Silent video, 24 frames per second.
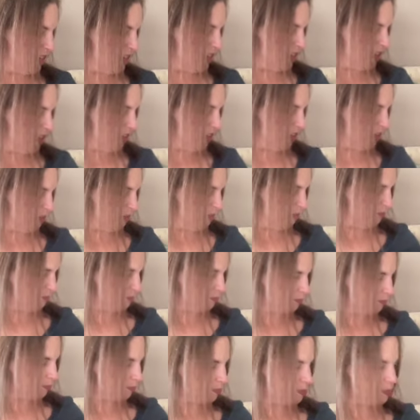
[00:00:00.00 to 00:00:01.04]
Um,
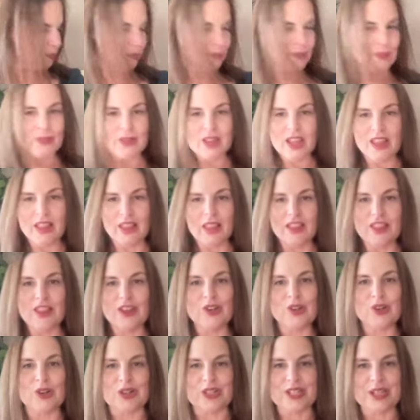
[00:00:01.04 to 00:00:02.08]
the
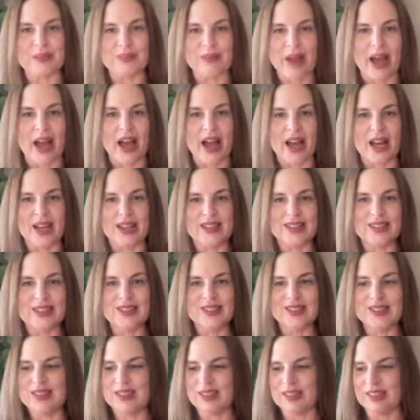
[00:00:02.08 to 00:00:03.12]
nursing
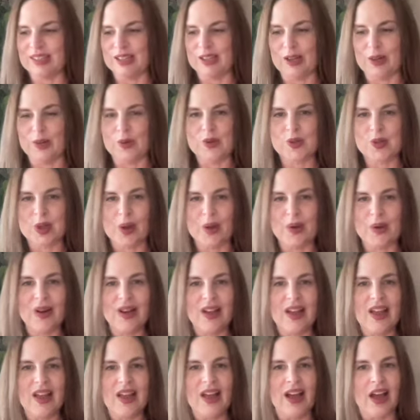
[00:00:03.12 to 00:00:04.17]
pads, you know. So
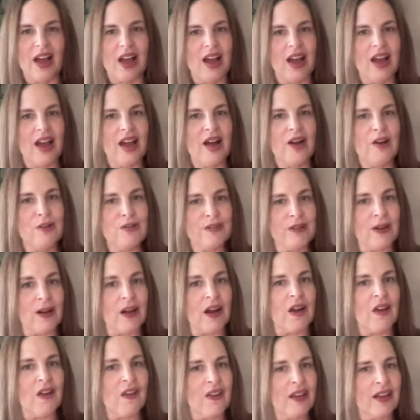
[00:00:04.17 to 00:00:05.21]

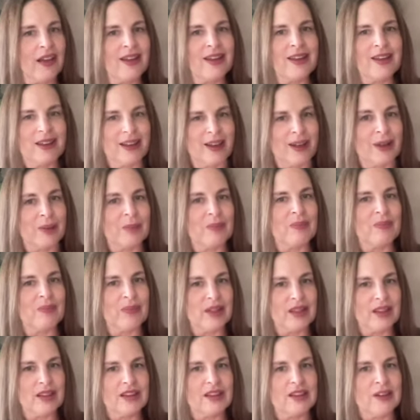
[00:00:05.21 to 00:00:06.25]
overall, I am,
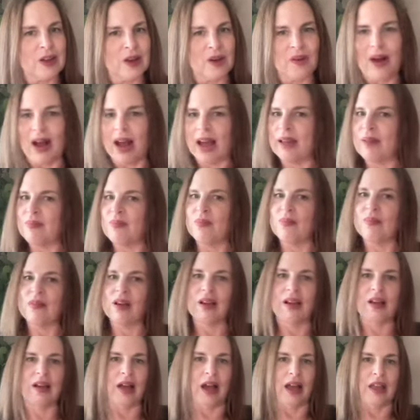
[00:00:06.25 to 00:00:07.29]
you know, I'm.
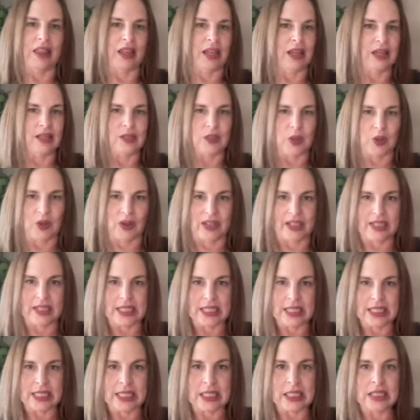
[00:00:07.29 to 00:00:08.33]
I think it's a great
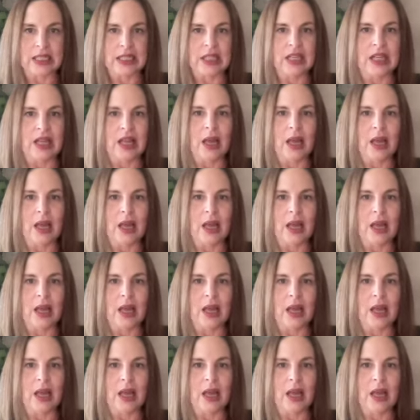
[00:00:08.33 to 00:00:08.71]
deal.